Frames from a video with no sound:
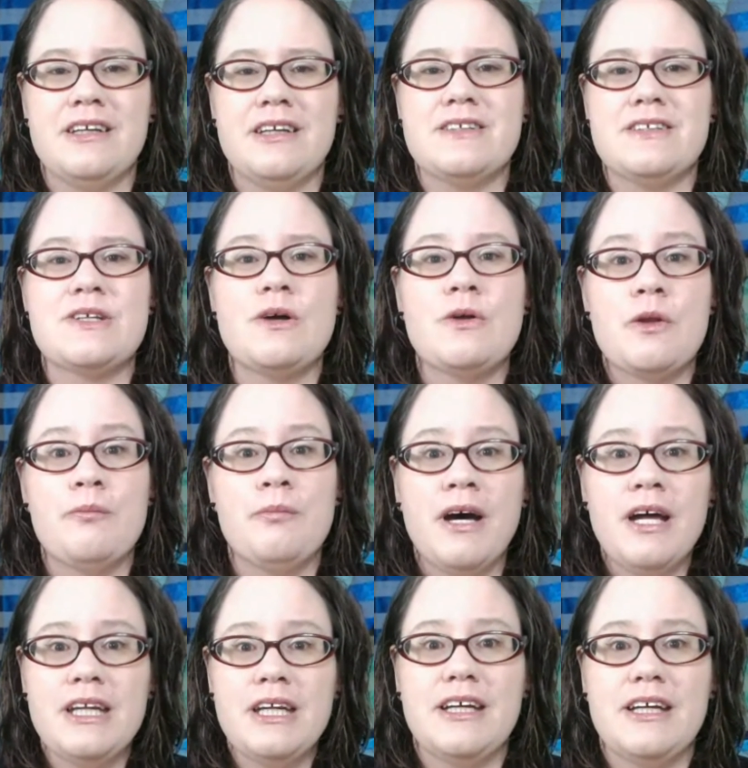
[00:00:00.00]
So the
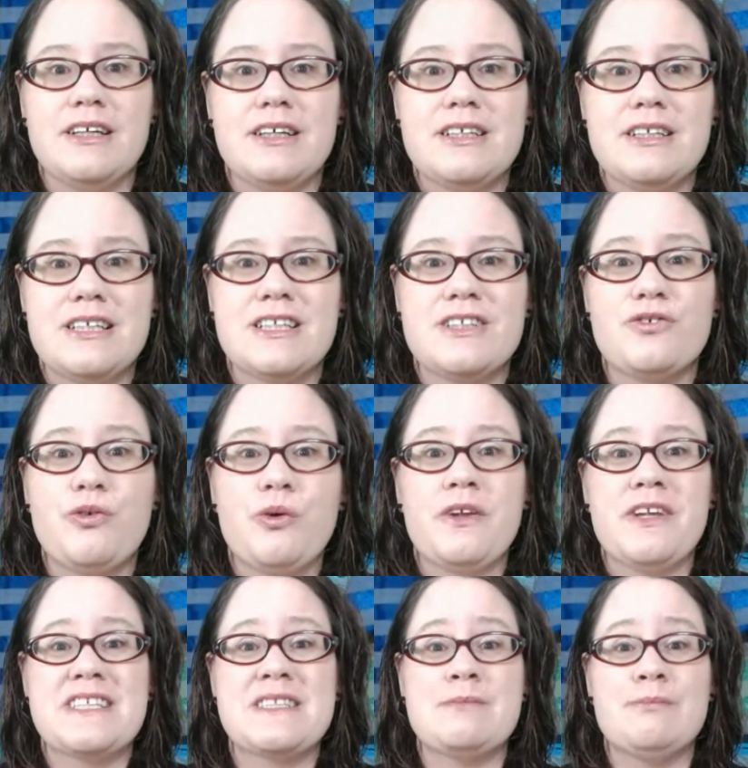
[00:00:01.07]
money is for
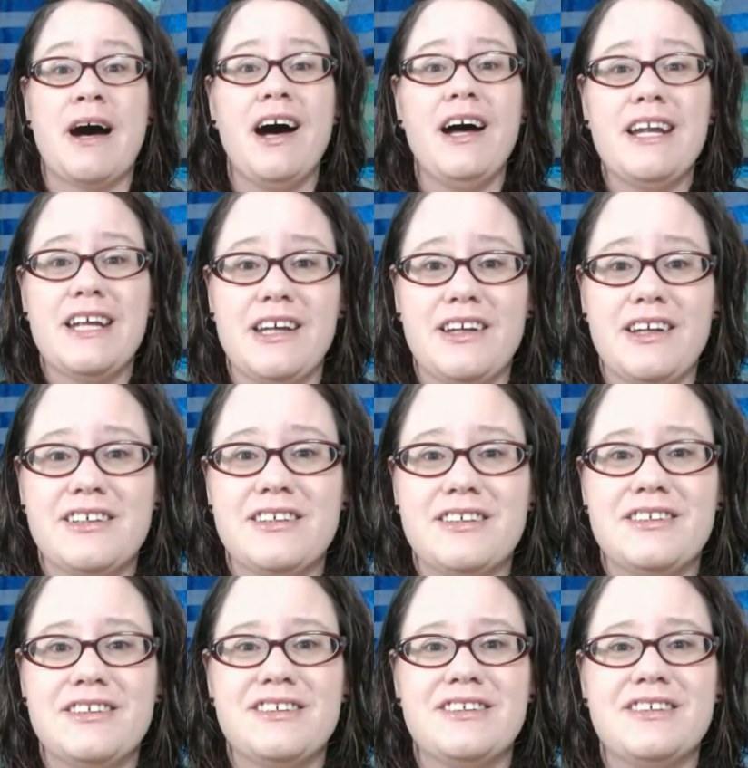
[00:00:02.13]
this body,
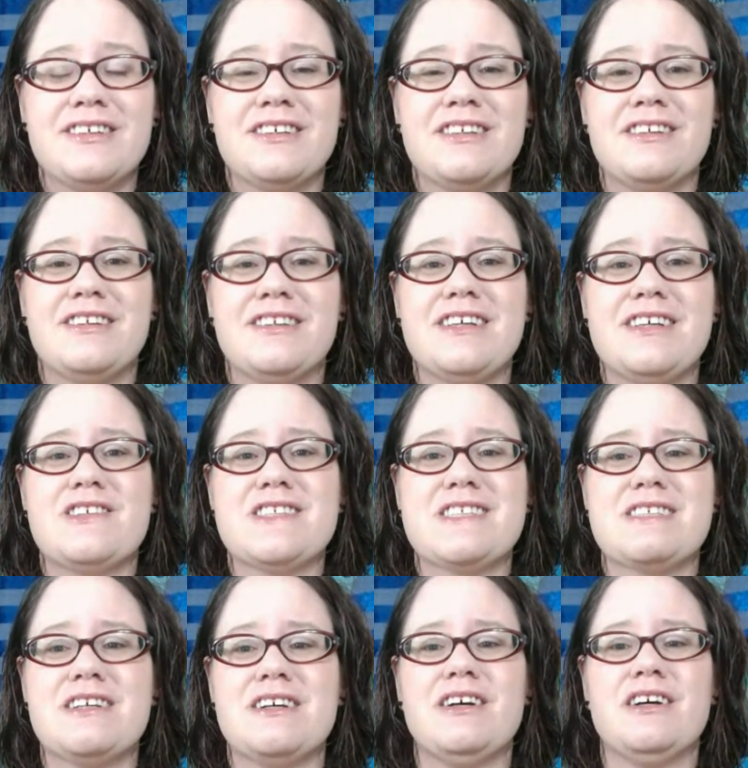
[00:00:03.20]

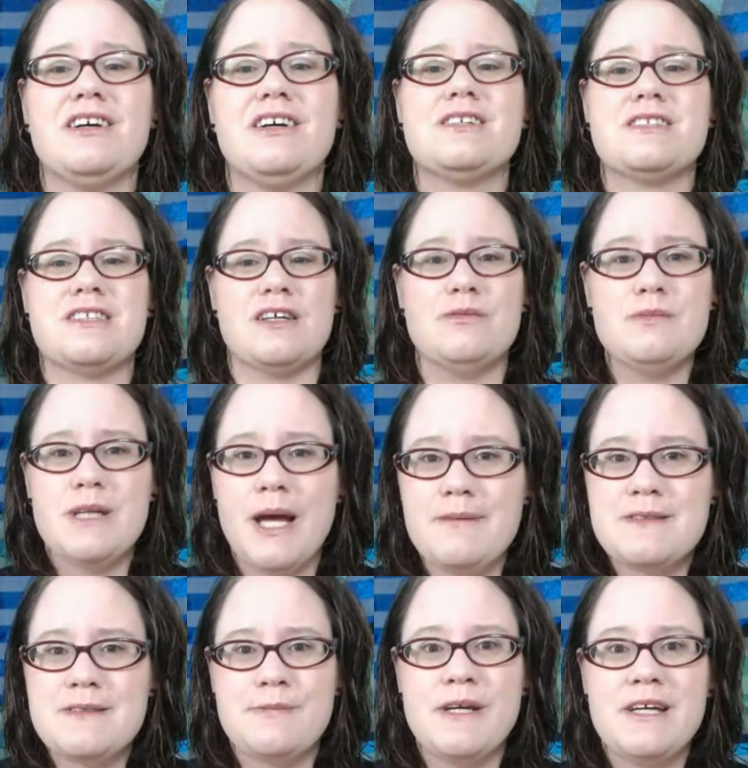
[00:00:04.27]
this
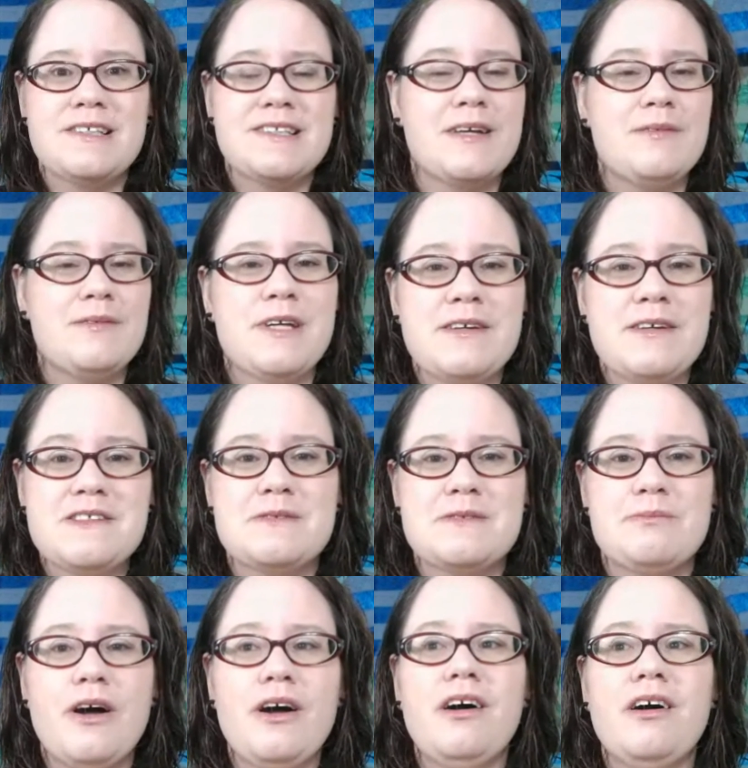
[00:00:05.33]
sometimes big, sometimes
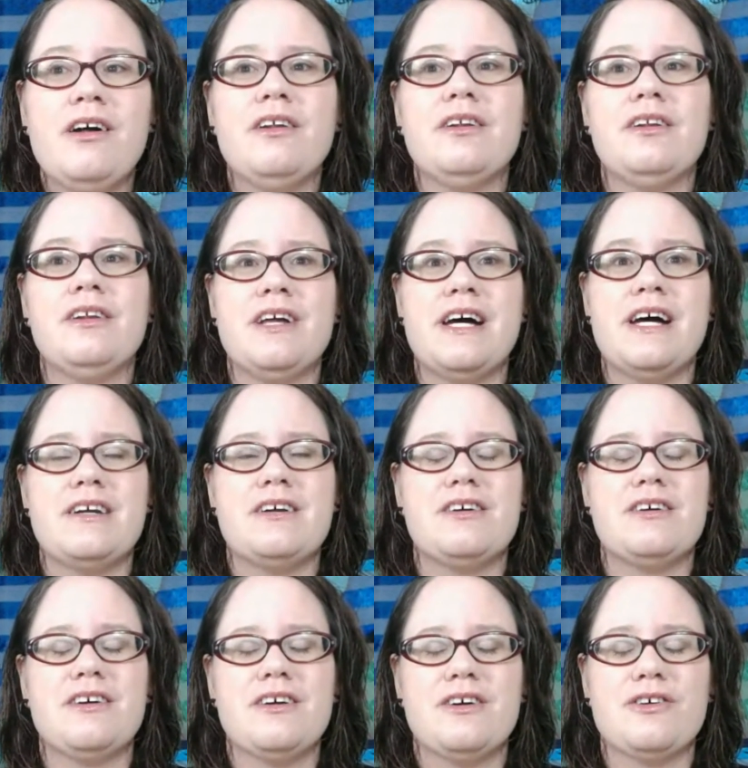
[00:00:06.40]
small, like
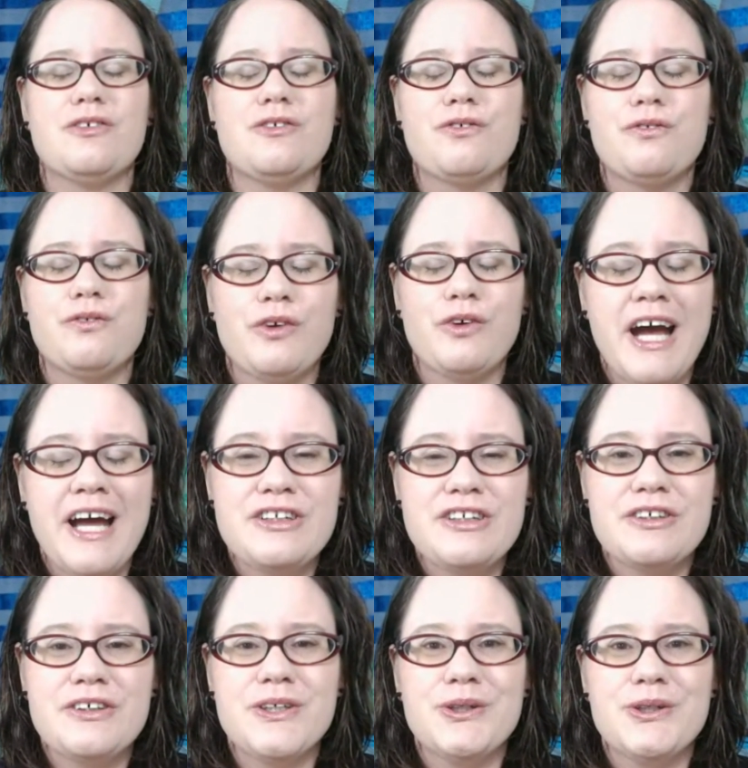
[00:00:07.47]

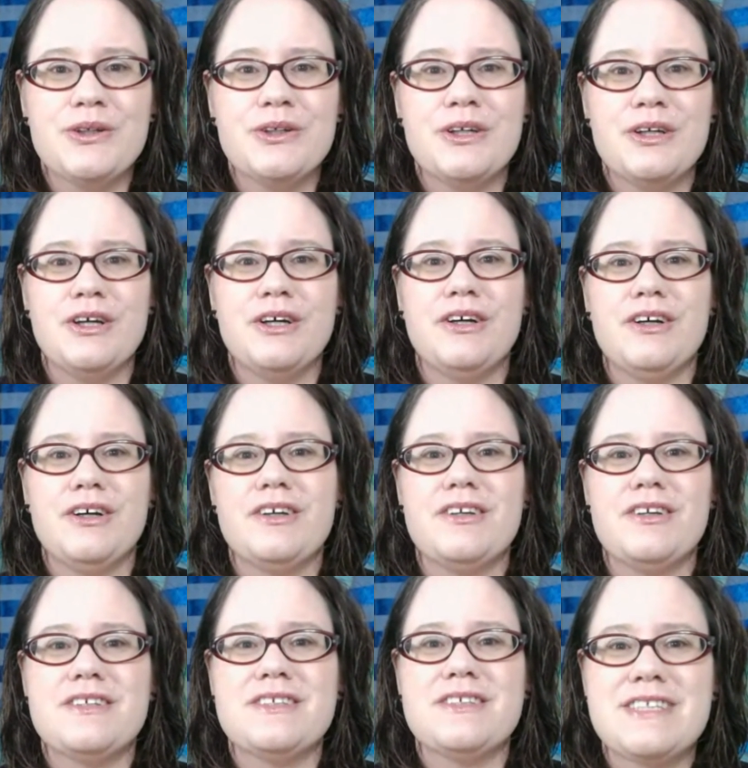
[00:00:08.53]
fragile,
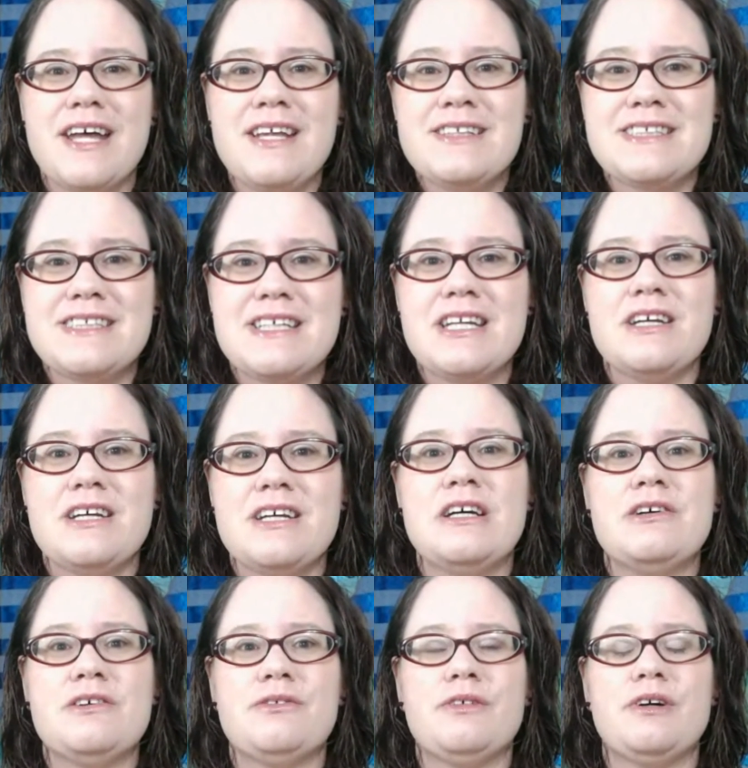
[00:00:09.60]

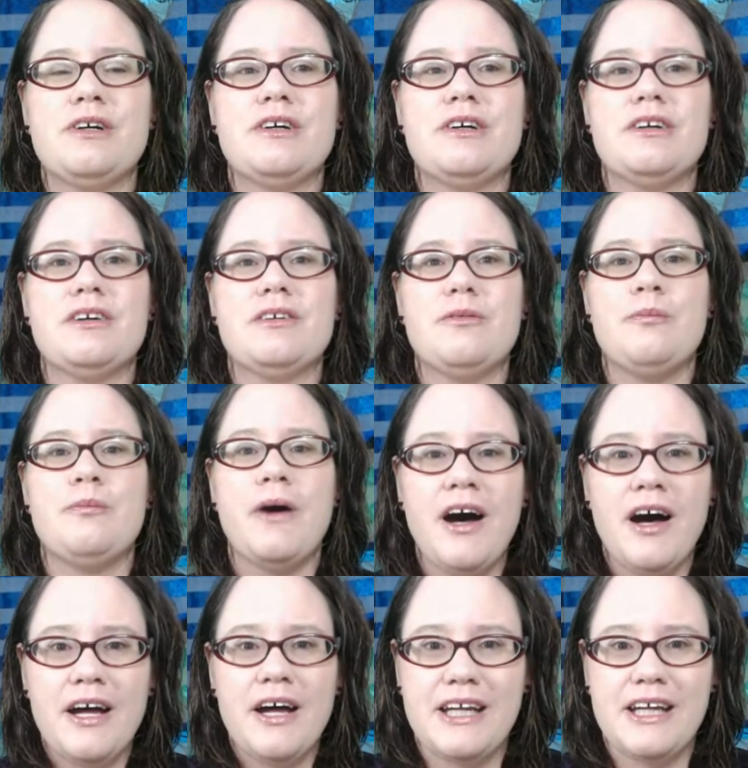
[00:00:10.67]
sensitive
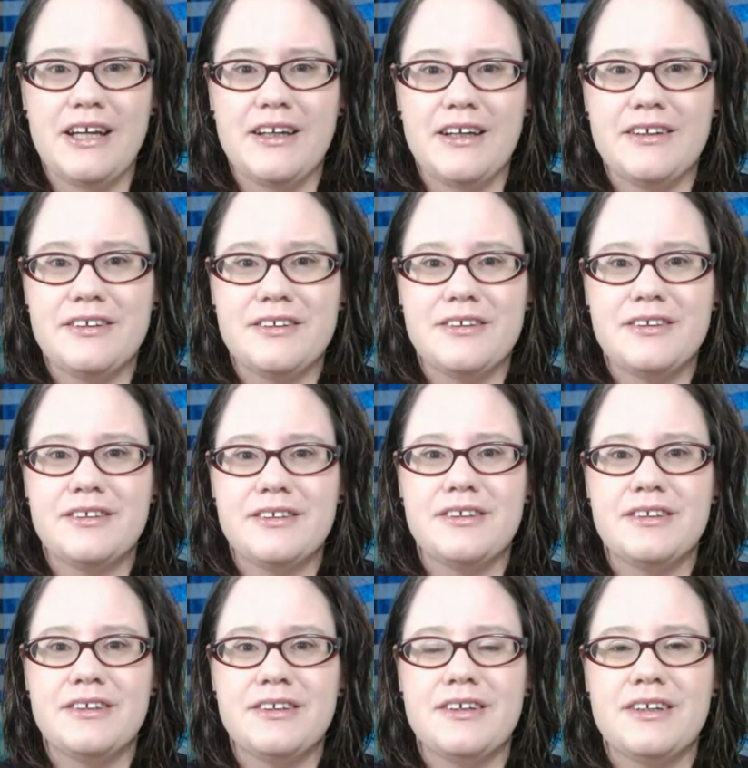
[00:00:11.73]
body.
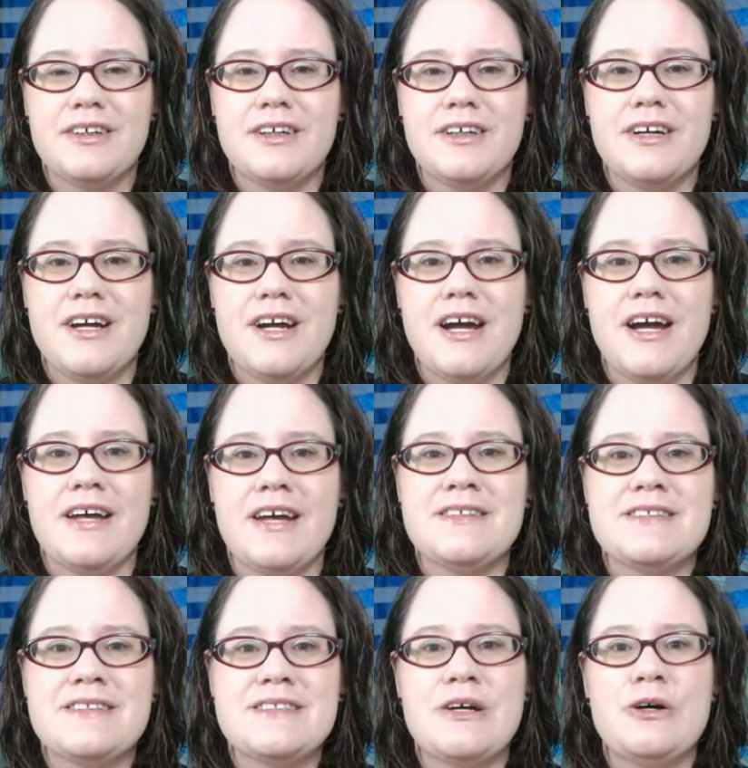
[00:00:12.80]

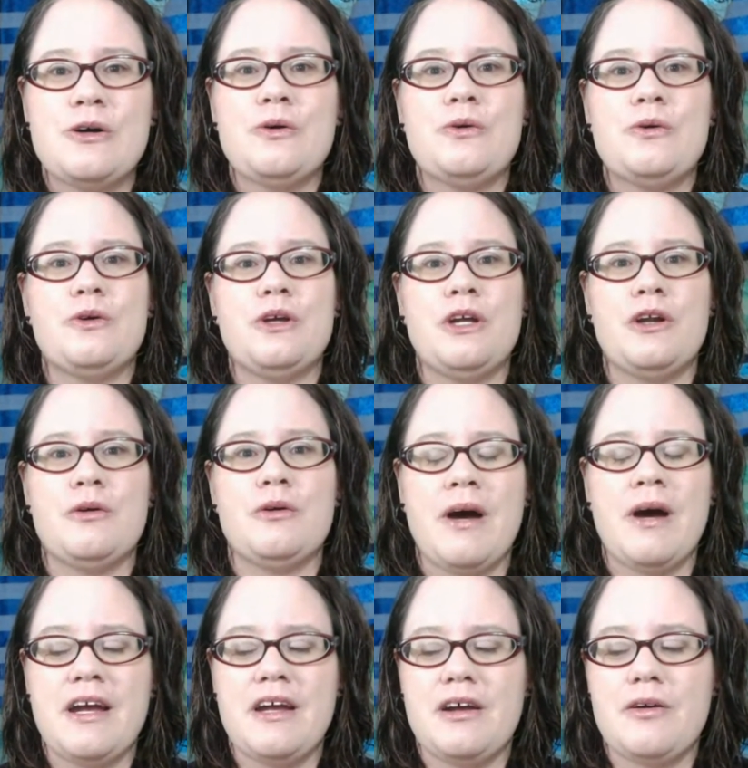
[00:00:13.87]
And so, you know,
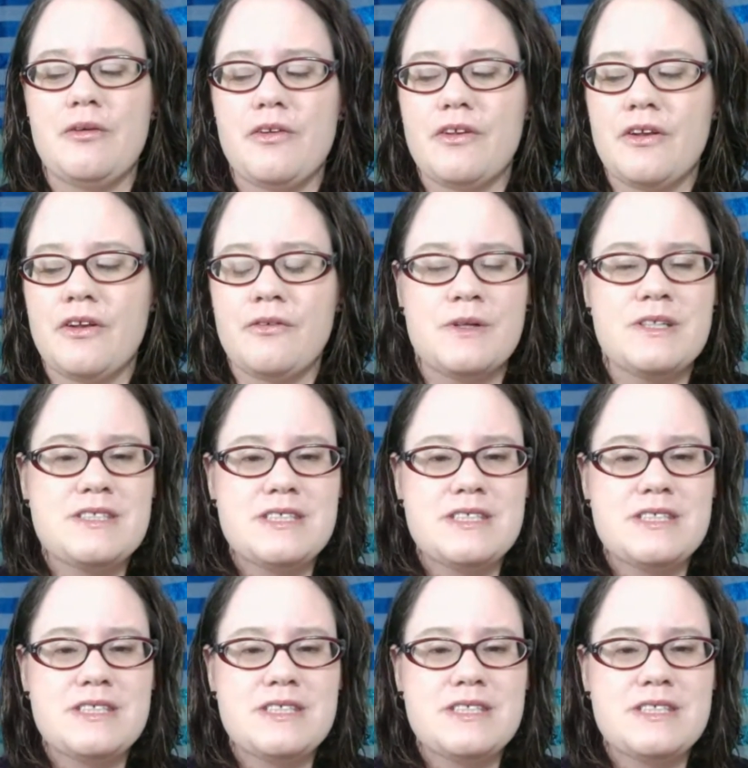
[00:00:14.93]
the reason